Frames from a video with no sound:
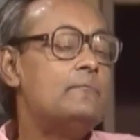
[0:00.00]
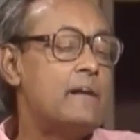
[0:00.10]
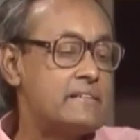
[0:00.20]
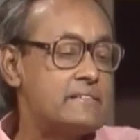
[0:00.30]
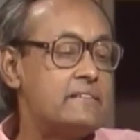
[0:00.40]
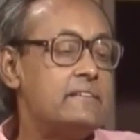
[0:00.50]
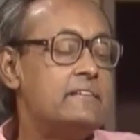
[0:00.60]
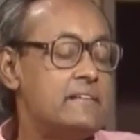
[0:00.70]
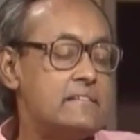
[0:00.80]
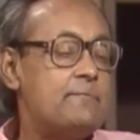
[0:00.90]
But
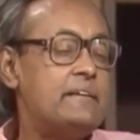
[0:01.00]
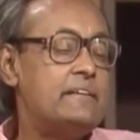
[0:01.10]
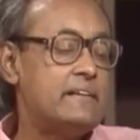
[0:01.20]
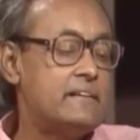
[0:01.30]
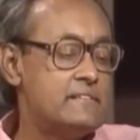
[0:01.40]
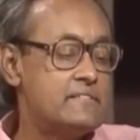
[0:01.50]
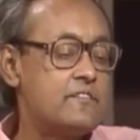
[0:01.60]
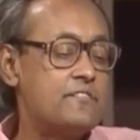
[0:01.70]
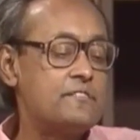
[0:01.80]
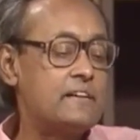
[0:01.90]
these have been the years
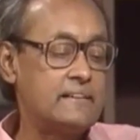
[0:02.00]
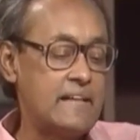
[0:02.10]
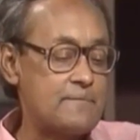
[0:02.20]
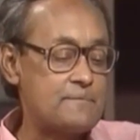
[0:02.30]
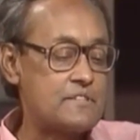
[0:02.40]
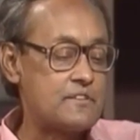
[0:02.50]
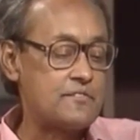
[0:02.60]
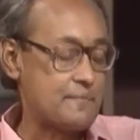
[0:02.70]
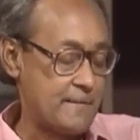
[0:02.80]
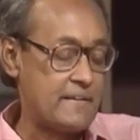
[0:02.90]
of the collapse
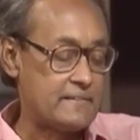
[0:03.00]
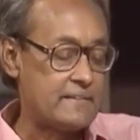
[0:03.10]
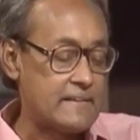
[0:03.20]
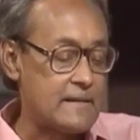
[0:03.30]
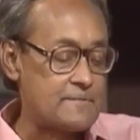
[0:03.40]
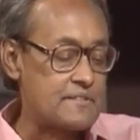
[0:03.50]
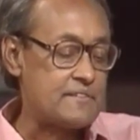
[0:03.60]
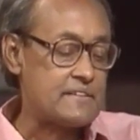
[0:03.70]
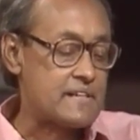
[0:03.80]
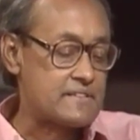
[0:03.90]
of, apparent collapse of
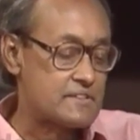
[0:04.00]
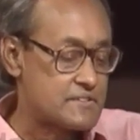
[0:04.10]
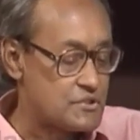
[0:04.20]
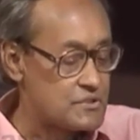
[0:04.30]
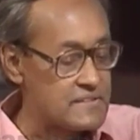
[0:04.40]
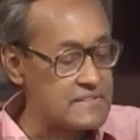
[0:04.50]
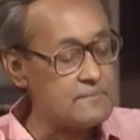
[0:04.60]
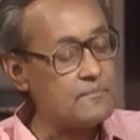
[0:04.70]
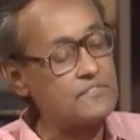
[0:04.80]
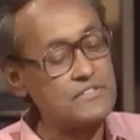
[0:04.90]
international
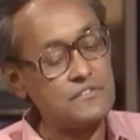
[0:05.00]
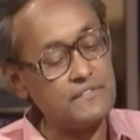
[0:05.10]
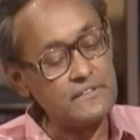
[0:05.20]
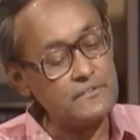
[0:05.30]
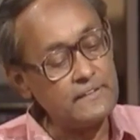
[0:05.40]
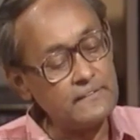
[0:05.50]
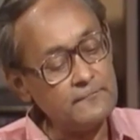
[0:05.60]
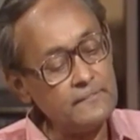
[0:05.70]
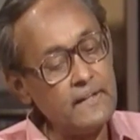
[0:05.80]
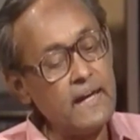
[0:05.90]
socialism of the Soviet Union
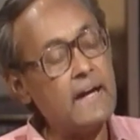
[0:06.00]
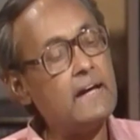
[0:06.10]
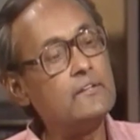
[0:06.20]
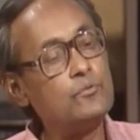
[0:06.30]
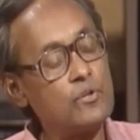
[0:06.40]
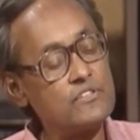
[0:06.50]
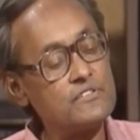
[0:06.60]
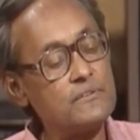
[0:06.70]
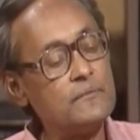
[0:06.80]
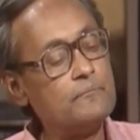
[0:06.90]
and
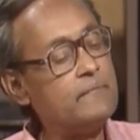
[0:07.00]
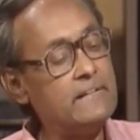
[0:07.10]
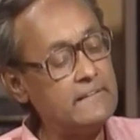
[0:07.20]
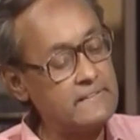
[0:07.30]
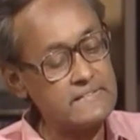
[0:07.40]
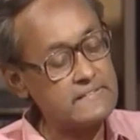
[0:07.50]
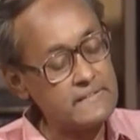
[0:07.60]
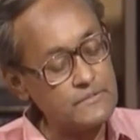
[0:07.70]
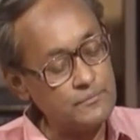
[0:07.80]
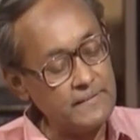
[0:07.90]
what many
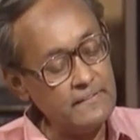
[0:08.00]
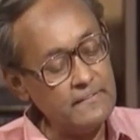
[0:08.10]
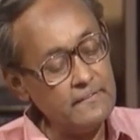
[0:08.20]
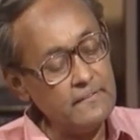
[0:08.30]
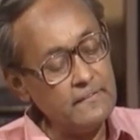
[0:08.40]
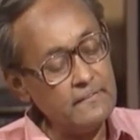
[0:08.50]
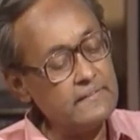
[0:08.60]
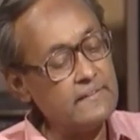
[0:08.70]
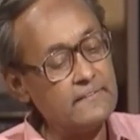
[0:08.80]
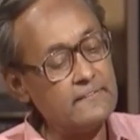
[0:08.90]
consider to be
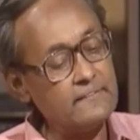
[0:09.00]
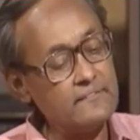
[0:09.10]
the